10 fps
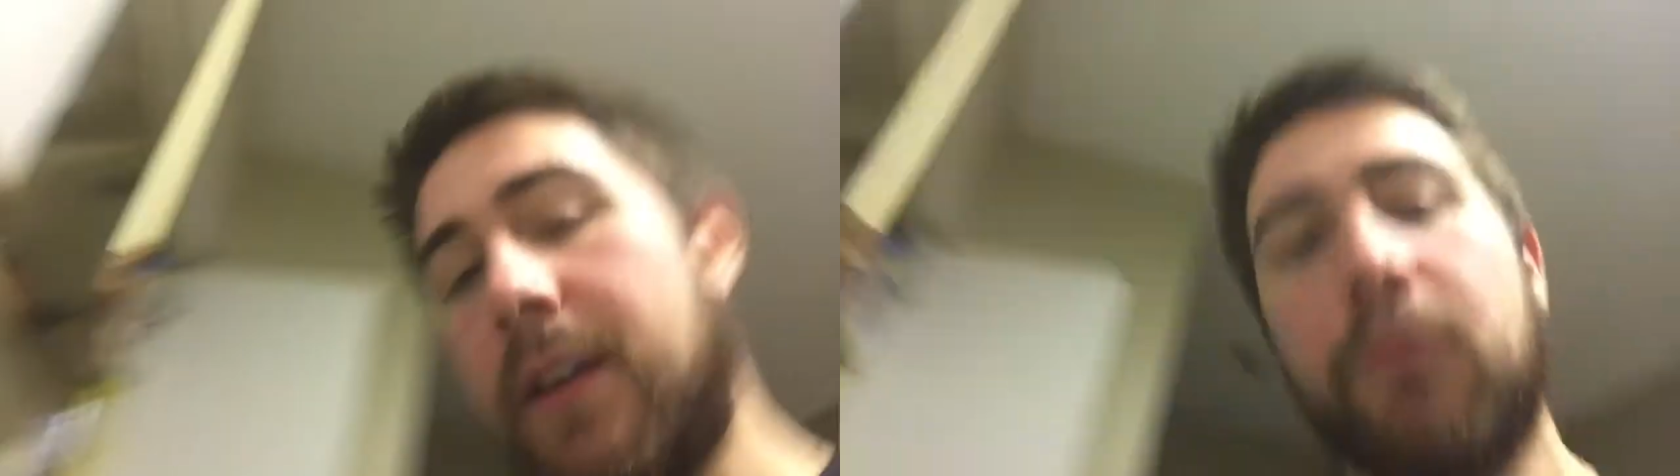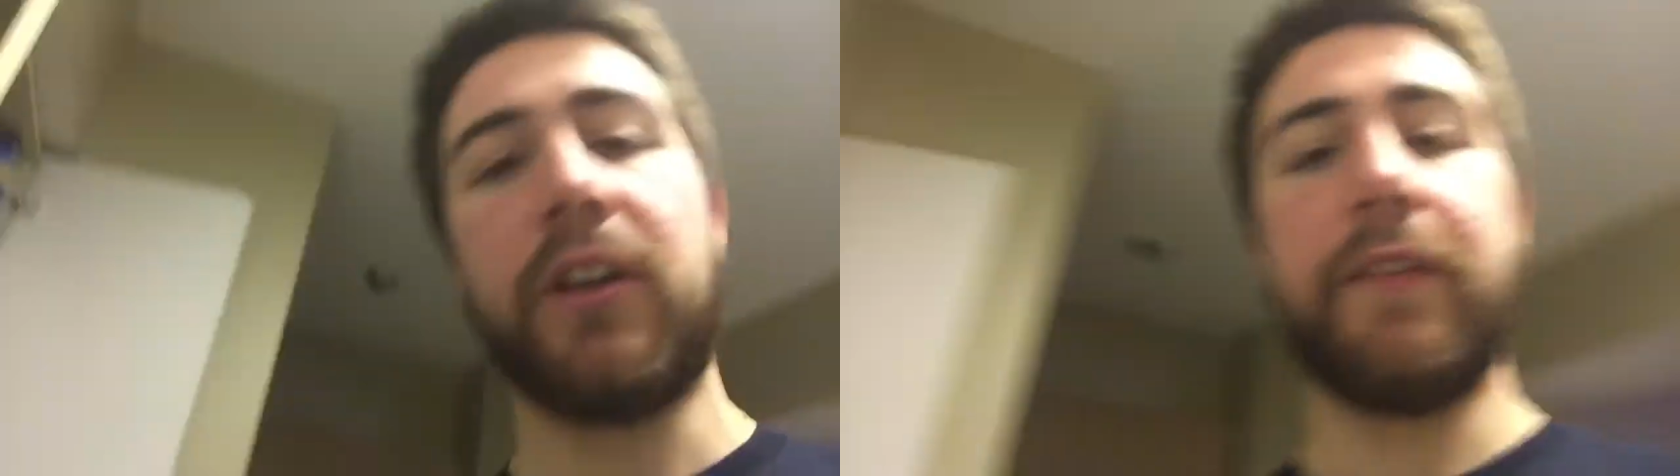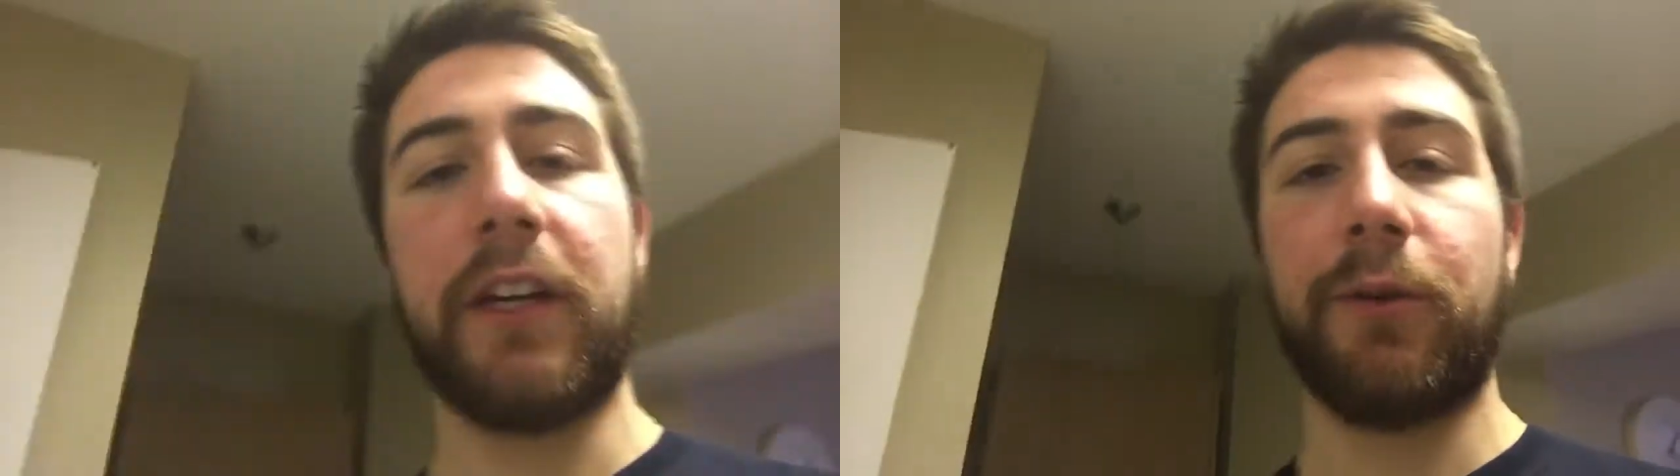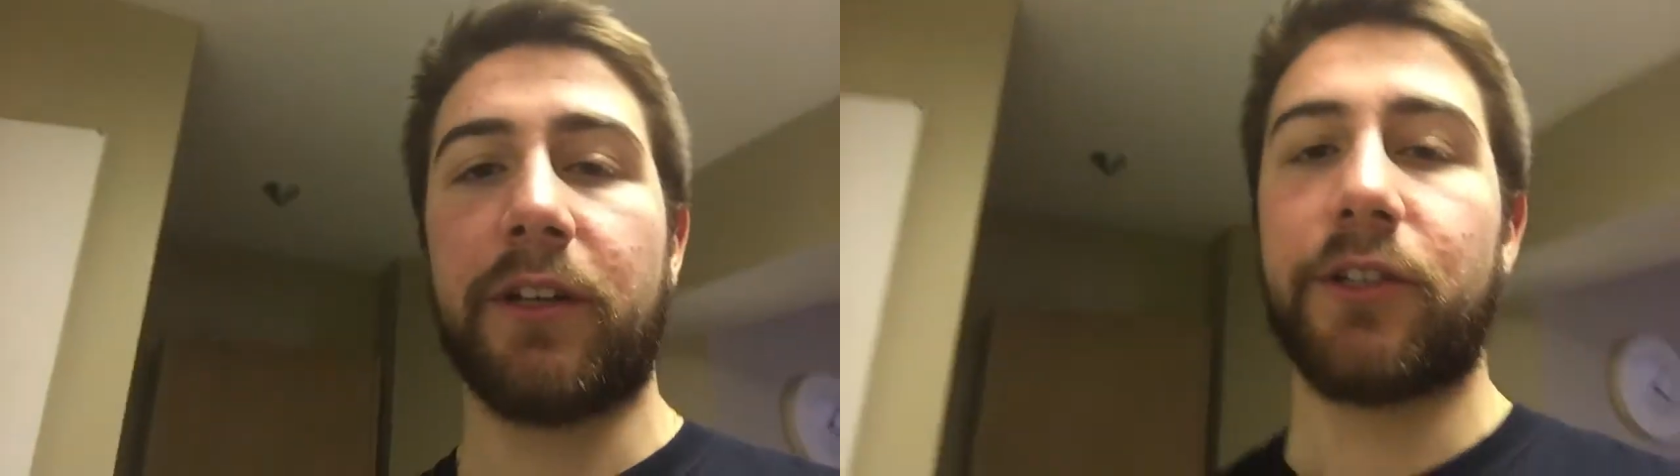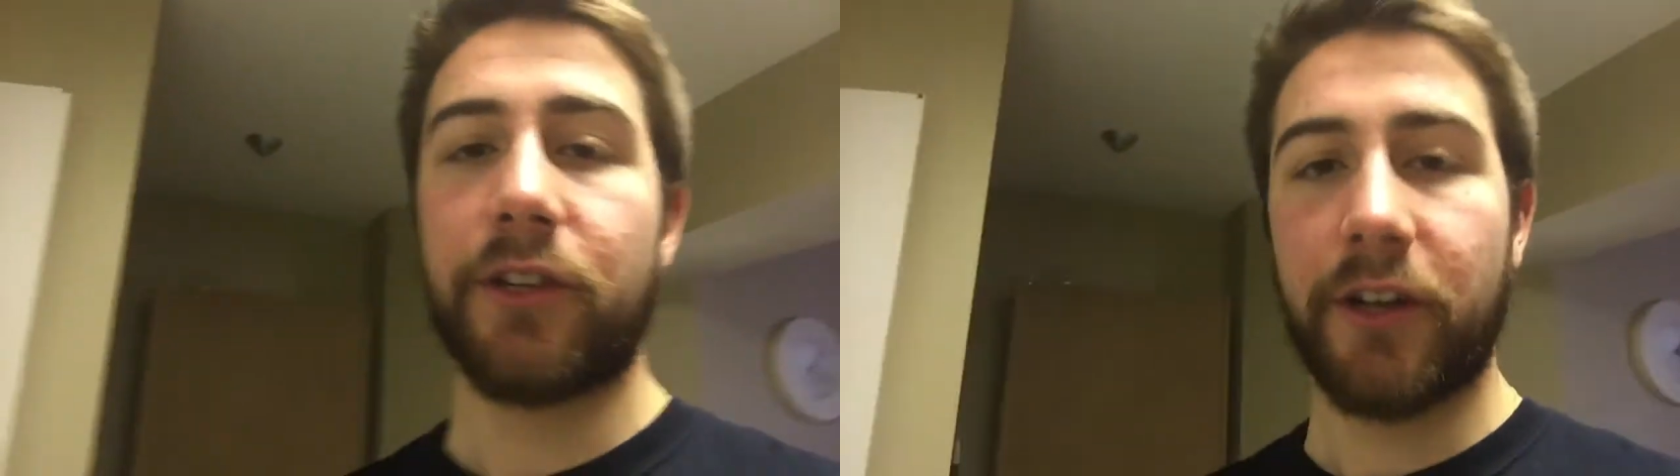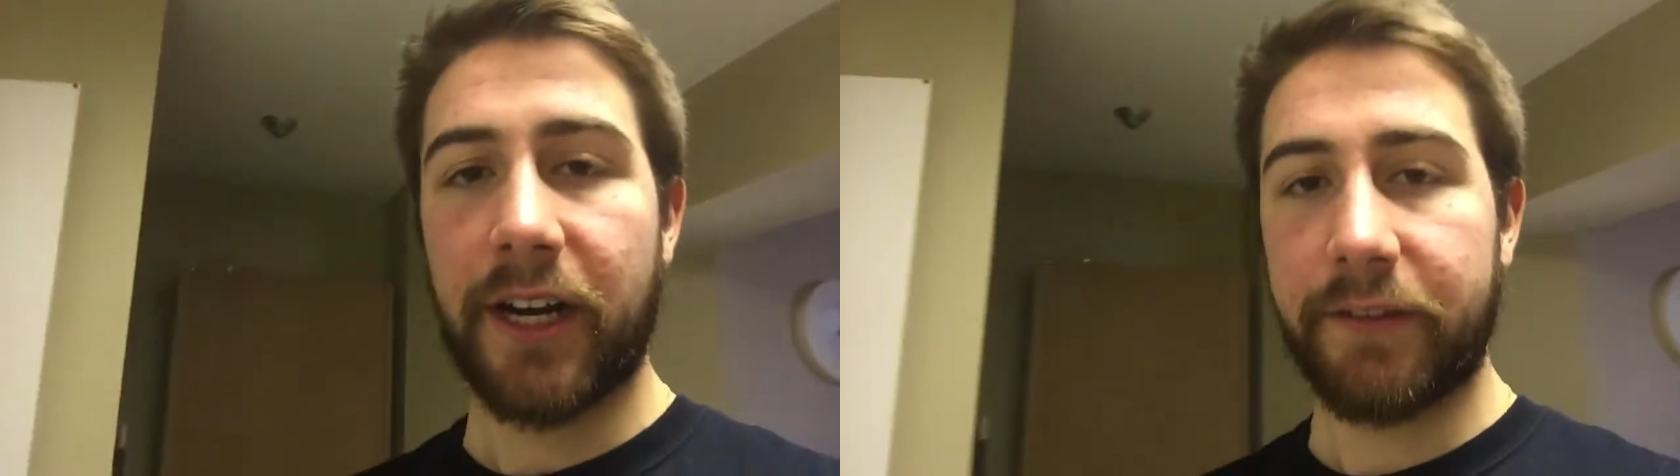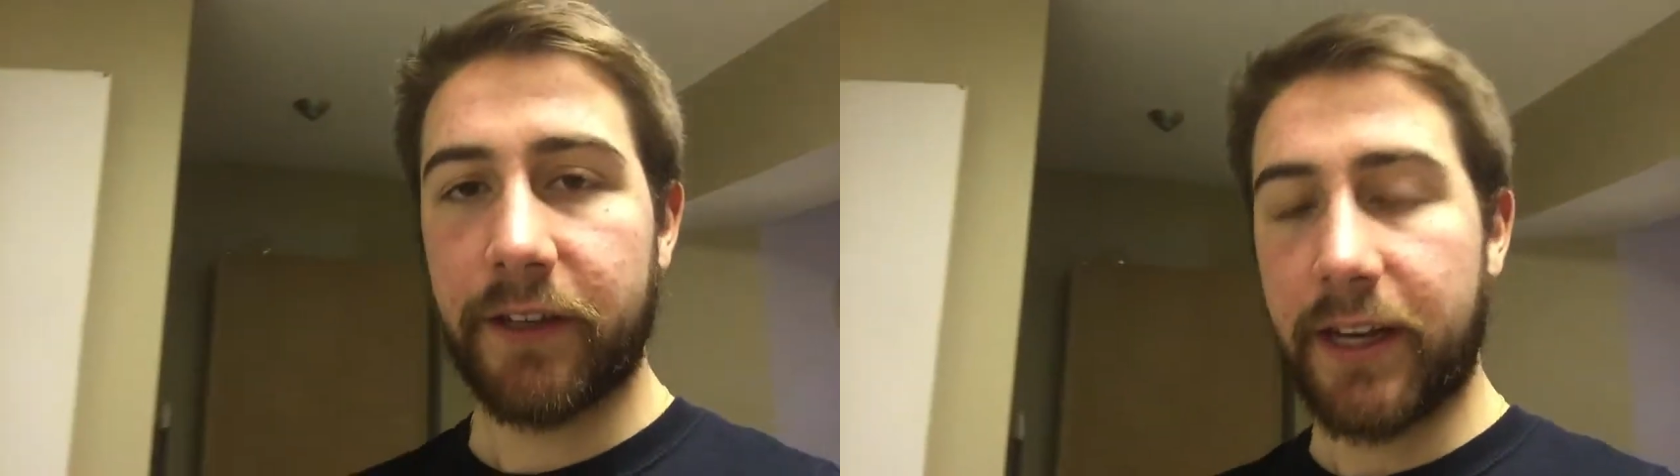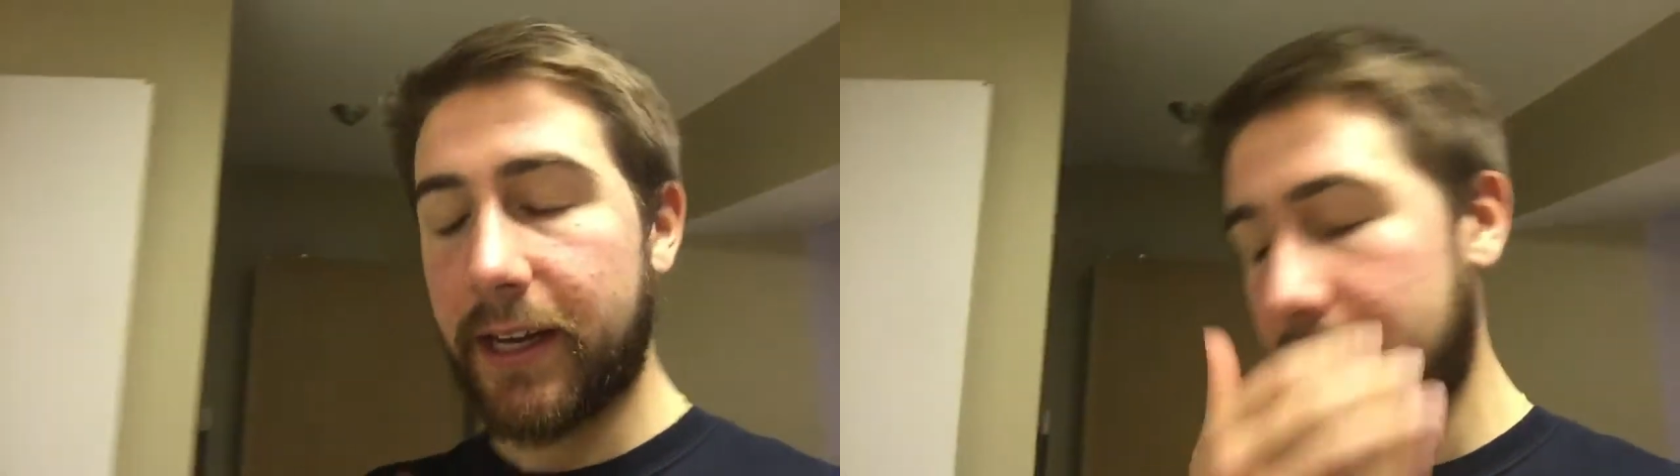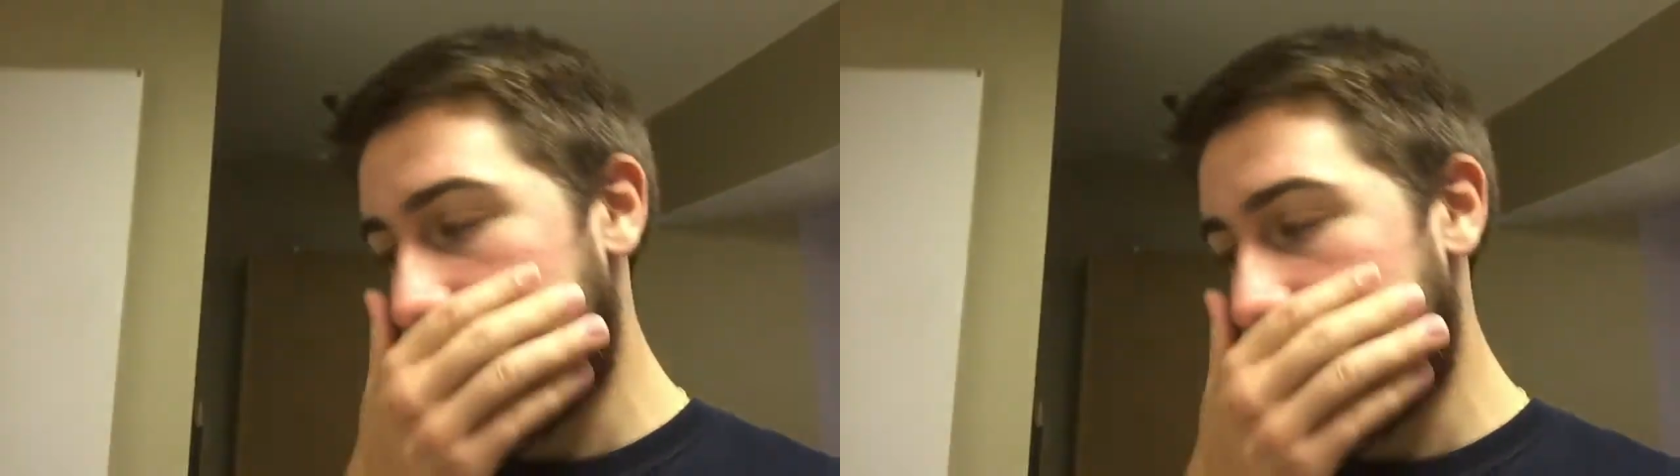We'll give it a quick stir after that,